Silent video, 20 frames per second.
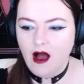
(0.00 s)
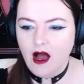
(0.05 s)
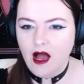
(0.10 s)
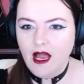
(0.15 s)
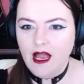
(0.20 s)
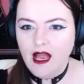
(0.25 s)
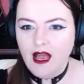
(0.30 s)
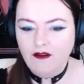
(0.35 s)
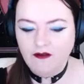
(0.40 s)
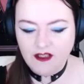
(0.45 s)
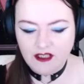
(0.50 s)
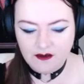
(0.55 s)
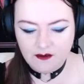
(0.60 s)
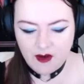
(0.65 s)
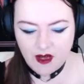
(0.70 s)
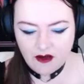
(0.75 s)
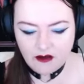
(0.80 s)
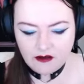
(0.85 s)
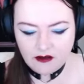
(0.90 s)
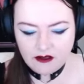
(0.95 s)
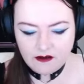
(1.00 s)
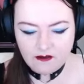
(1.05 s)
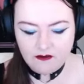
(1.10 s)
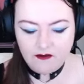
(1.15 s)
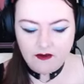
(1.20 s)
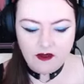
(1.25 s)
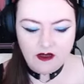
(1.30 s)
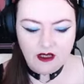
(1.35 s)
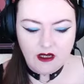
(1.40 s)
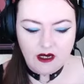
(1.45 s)
I have spells
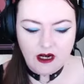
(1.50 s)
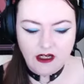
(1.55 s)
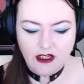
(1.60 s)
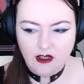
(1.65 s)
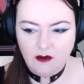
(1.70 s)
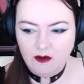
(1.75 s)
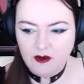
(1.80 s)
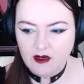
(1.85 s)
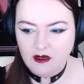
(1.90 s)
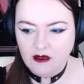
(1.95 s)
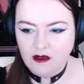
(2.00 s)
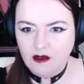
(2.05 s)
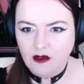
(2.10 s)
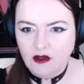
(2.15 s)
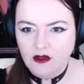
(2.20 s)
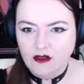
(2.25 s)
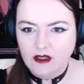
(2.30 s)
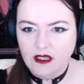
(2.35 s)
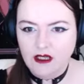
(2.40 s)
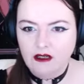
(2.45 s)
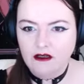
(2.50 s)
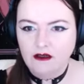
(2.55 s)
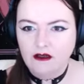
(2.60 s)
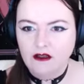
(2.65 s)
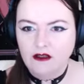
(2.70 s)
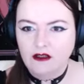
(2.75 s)
that I should be using.